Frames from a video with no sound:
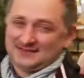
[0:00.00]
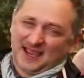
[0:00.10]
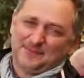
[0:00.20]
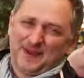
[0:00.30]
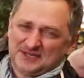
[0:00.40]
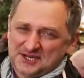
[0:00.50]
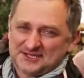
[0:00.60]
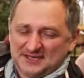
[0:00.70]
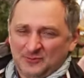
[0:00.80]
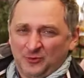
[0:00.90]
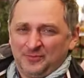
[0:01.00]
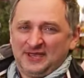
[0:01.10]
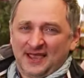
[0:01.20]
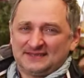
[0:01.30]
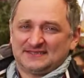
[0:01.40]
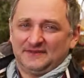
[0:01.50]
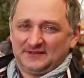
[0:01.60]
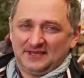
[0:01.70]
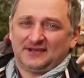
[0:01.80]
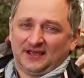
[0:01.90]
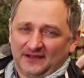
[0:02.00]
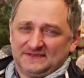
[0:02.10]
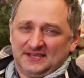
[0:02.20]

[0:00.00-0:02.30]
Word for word: To be honest, I, like most real men,